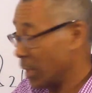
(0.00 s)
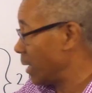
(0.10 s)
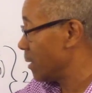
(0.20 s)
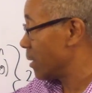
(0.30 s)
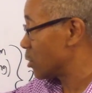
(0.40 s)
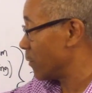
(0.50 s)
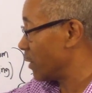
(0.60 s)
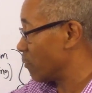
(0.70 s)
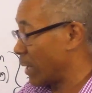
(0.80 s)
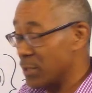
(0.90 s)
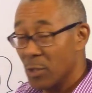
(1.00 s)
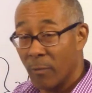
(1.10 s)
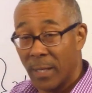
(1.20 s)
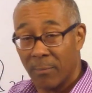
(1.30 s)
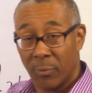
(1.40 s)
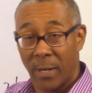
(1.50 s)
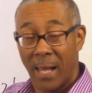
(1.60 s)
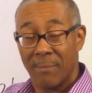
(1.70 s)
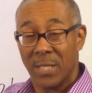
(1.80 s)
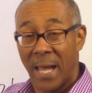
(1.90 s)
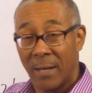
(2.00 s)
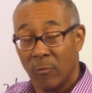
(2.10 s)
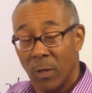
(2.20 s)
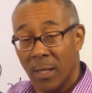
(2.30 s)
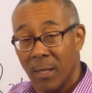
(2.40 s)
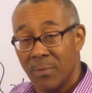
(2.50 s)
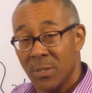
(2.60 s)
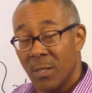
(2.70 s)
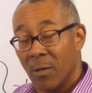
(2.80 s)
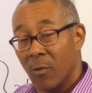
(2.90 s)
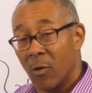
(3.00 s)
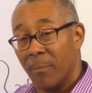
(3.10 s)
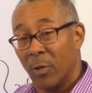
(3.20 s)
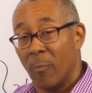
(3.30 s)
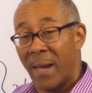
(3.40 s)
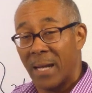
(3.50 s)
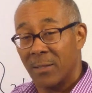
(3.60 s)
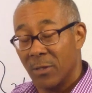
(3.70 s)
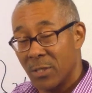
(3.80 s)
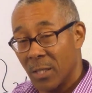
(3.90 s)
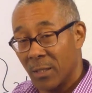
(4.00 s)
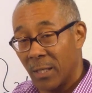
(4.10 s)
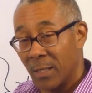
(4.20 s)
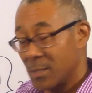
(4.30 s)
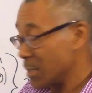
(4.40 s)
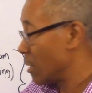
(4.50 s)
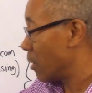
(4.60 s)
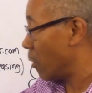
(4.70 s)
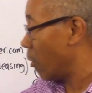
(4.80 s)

okay? So if you can raise the rent, perhaps add RUBS, or build back the utilities,